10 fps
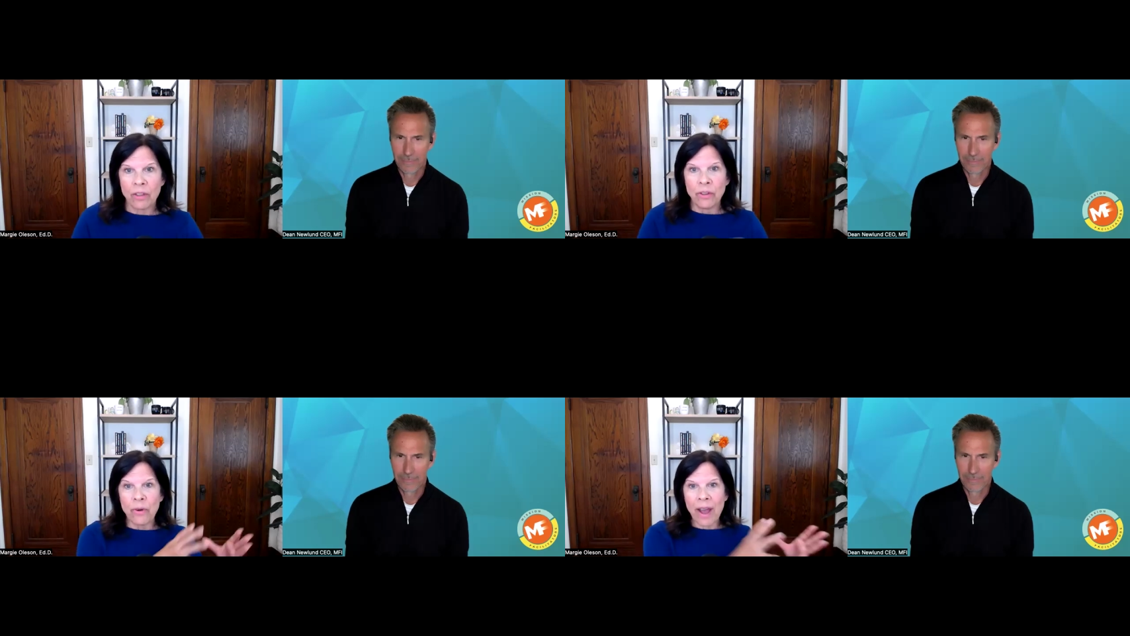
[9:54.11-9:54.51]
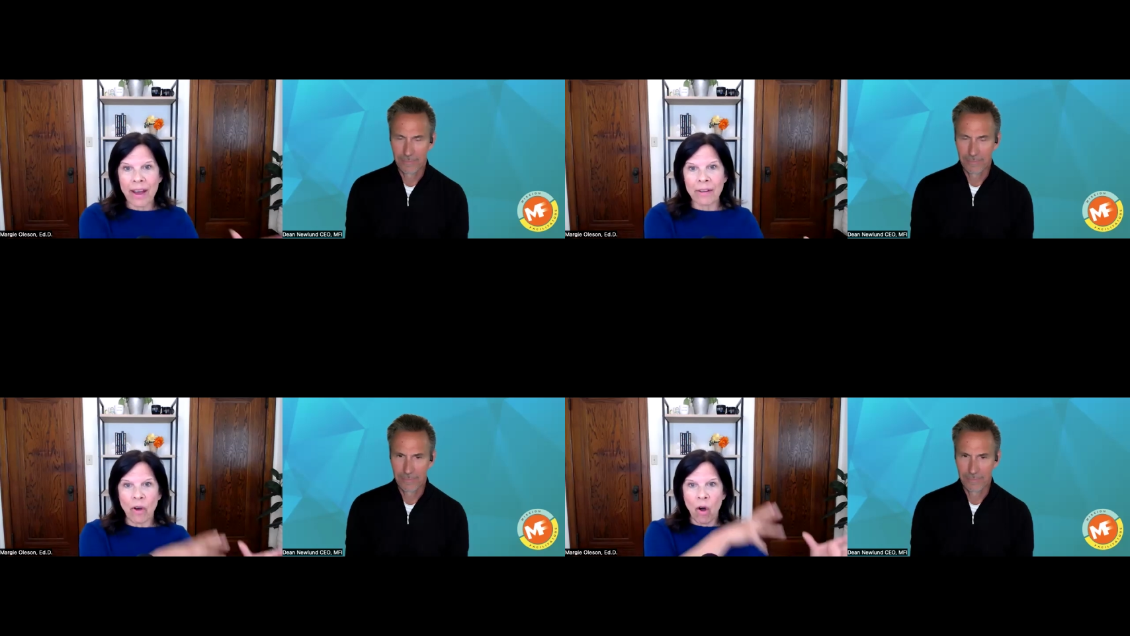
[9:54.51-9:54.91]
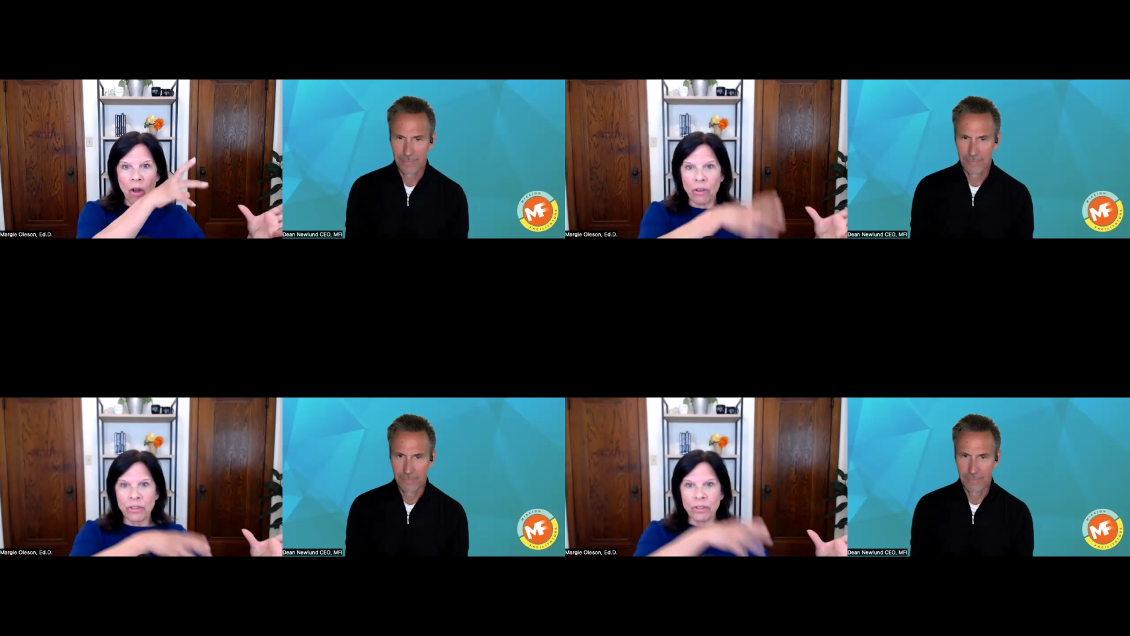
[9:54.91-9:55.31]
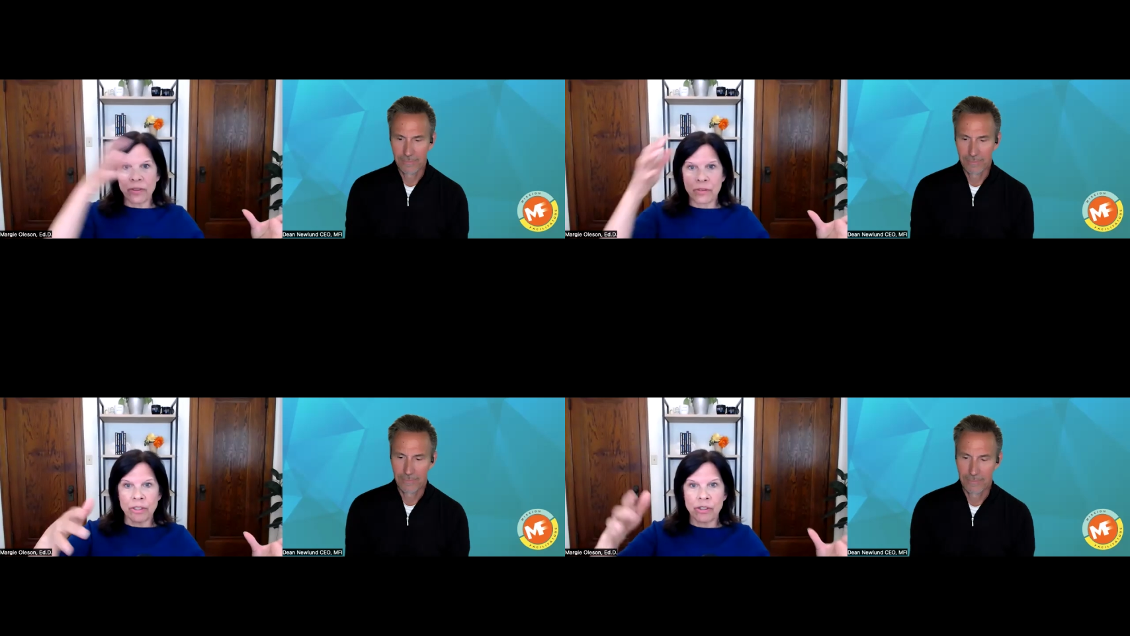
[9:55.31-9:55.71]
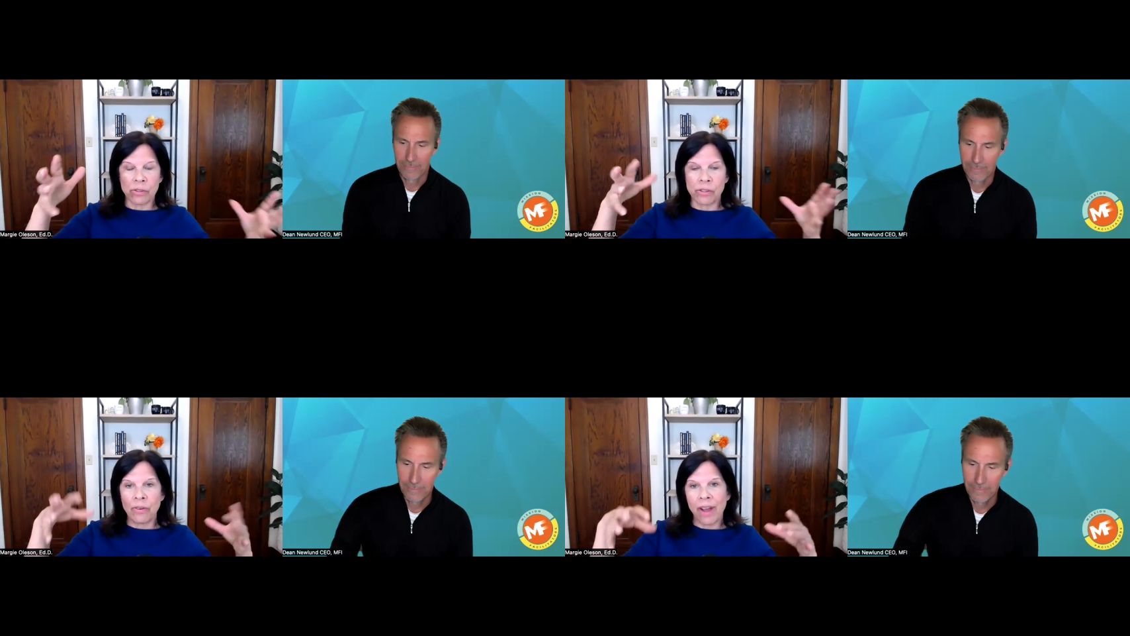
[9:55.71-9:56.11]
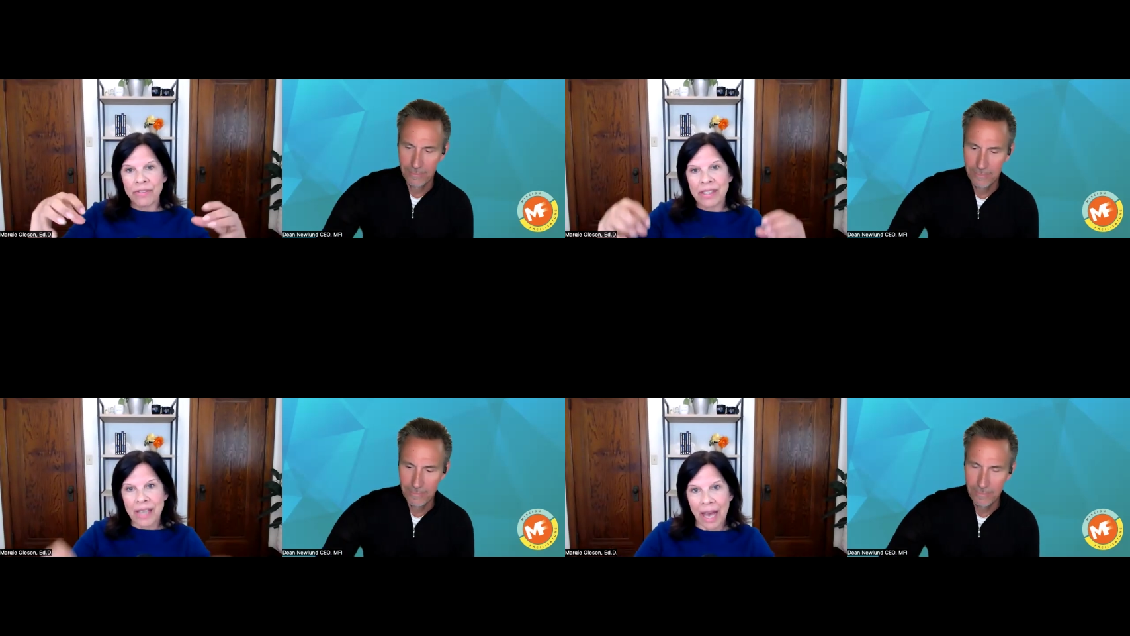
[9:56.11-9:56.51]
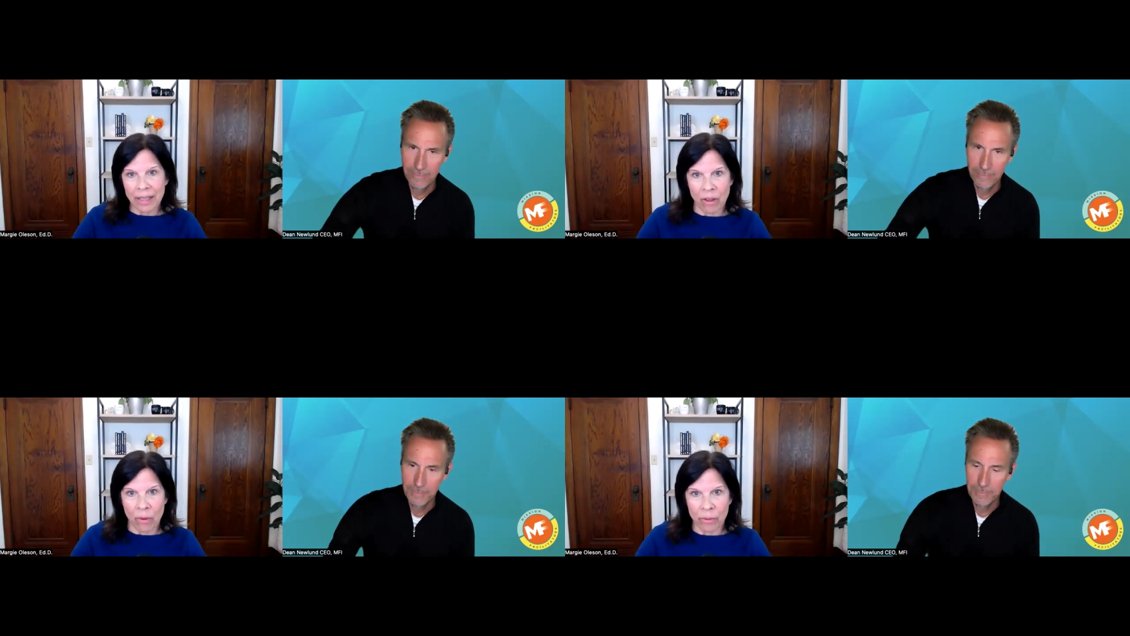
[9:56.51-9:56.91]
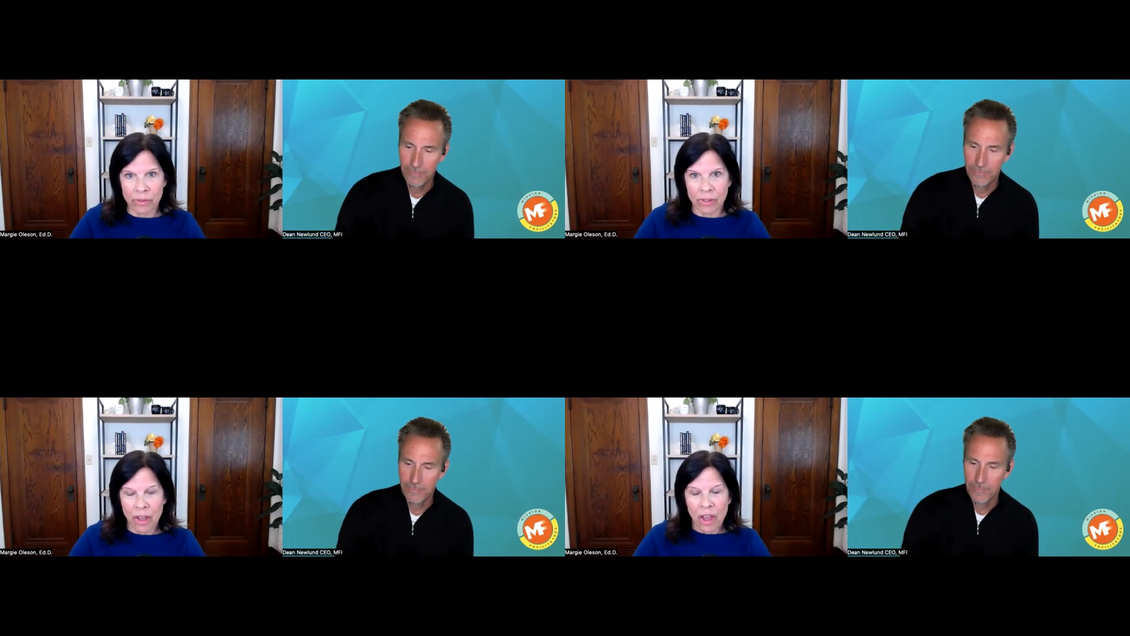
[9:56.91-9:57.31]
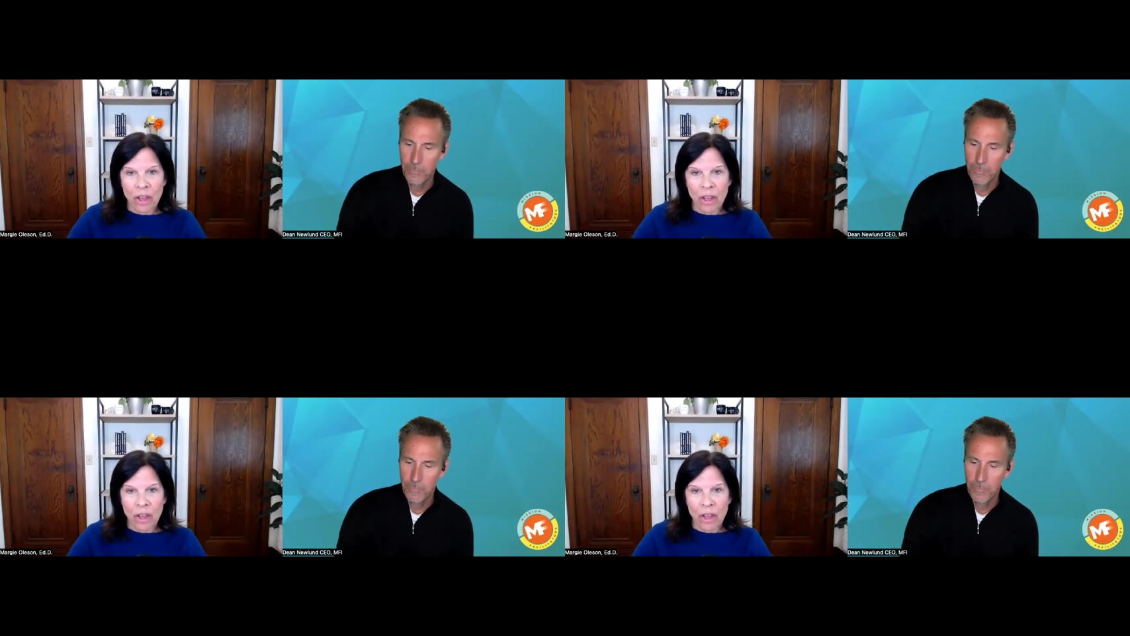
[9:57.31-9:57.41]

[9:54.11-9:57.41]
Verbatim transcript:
Speaker 1: you have all your other issues. You have silos.